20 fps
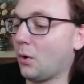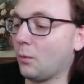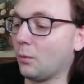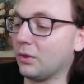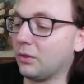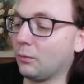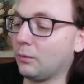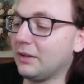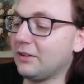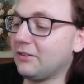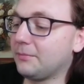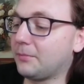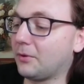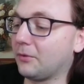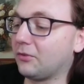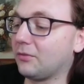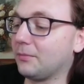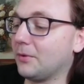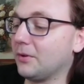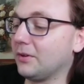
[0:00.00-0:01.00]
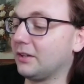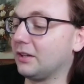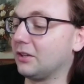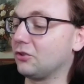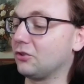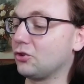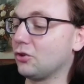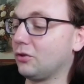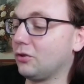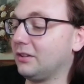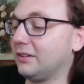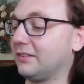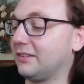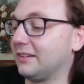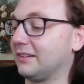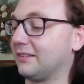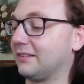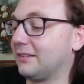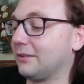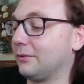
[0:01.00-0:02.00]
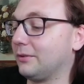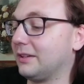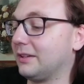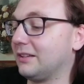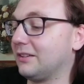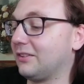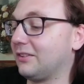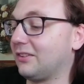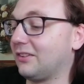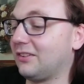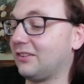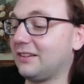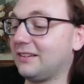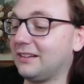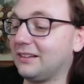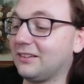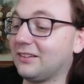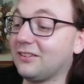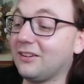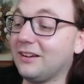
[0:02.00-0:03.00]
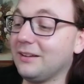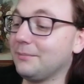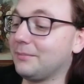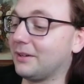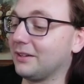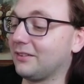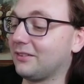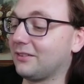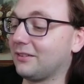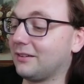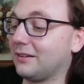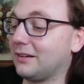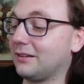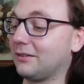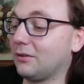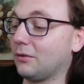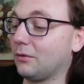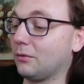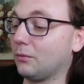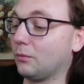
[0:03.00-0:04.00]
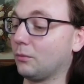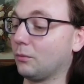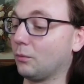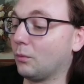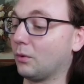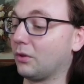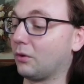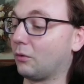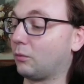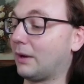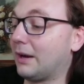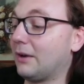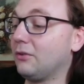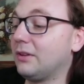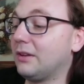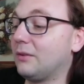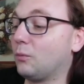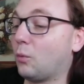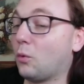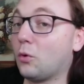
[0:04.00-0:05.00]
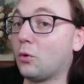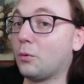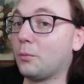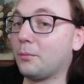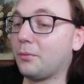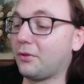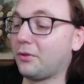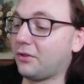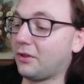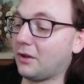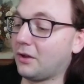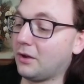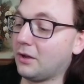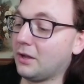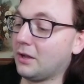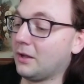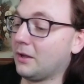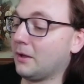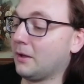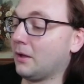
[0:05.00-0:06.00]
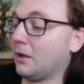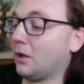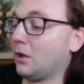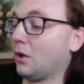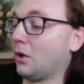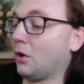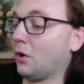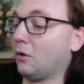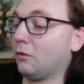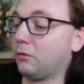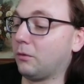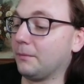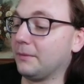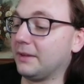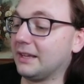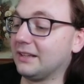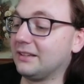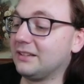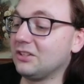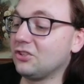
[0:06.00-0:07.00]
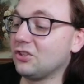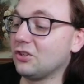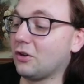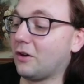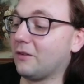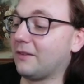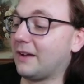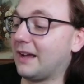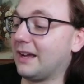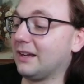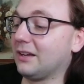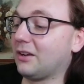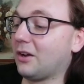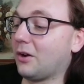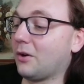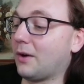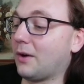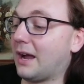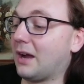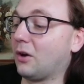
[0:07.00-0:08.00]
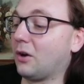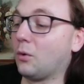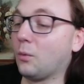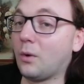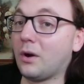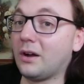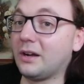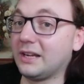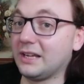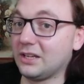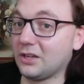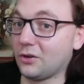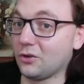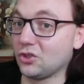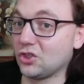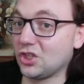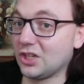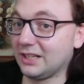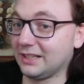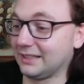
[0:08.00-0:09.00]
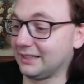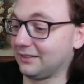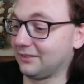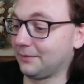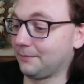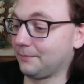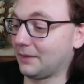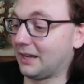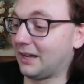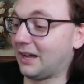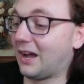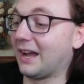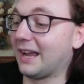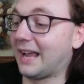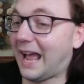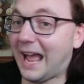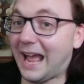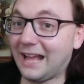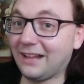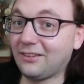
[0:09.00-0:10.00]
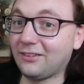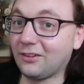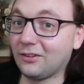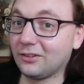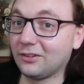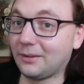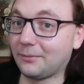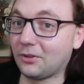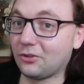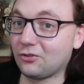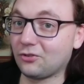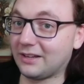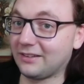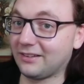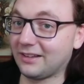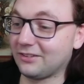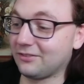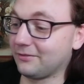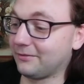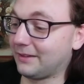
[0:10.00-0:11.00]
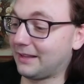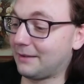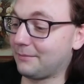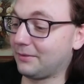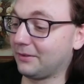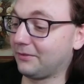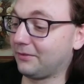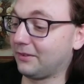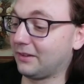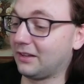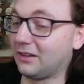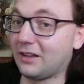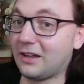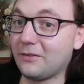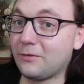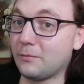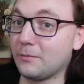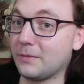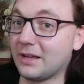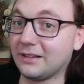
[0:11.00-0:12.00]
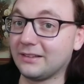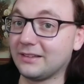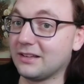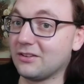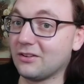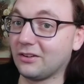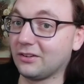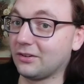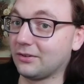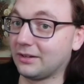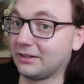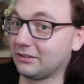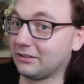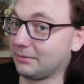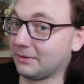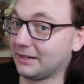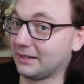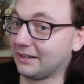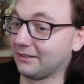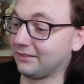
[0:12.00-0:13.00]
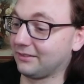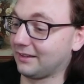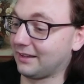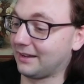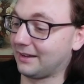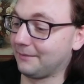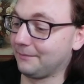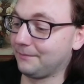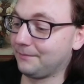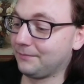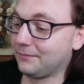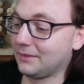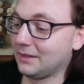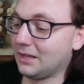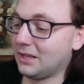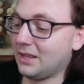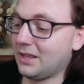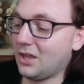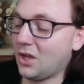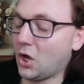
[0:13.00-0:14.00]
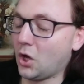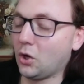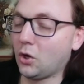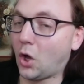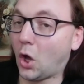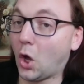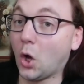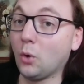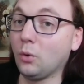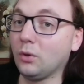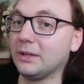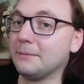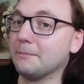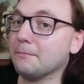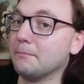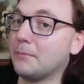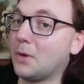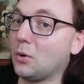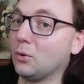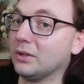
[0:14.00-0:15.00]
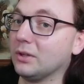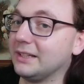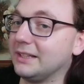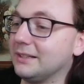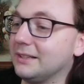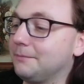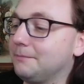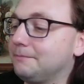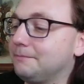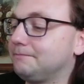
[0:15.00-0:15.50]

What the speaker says: With a wisp of smoke and chocolatey silkiness sitting side by side with a rounded warmth from the addition of Anko and Guajillo chilies. I had to look up the translation for that, but for the life of me, I did not know how to pronounce that. Holy moly.